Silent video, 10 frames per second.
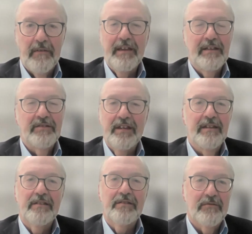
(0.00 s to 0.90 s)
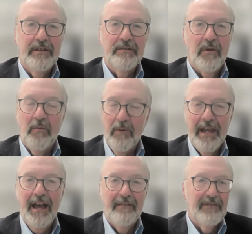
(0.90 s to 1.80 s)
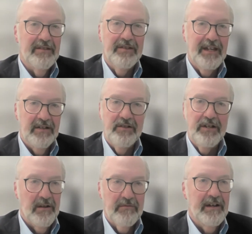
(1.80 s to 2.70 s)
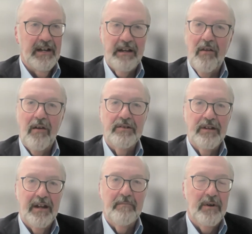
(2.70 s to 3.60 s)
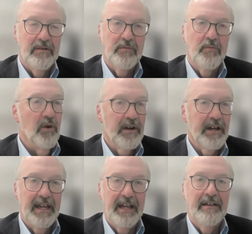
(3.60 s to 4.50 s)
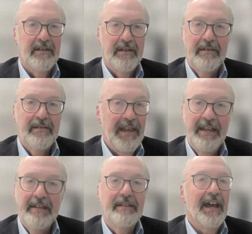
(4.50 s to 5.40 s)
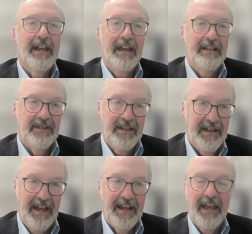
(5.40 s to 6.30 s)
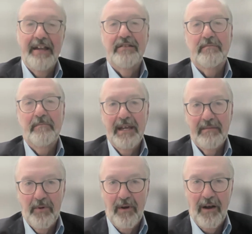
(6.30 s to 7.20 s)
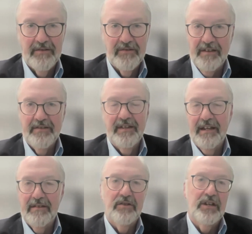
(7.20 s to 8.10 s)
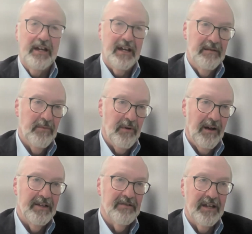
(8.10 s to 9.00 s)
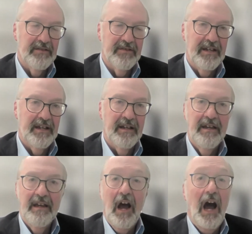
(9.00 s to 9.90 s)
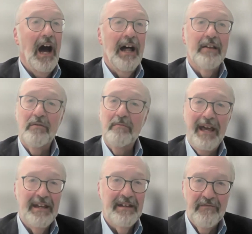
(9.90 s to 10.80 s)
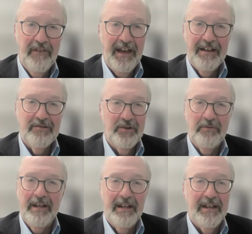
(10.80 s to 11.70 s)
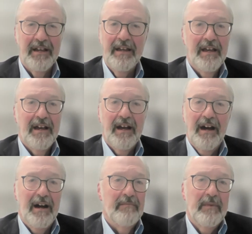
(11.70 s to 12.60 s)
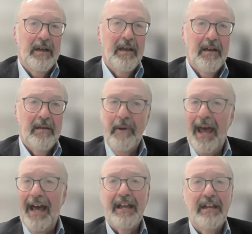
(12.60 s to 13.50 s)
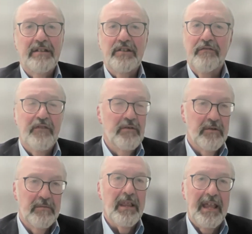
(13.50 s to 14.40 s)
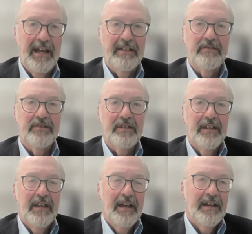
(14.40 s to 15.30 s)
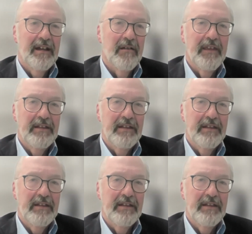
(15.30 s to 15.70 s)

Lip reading: are these industries where we haven't seen children in large numbers working in decades and decades: meat processing, chicken processing, auto manufacturing, packaged food plants. You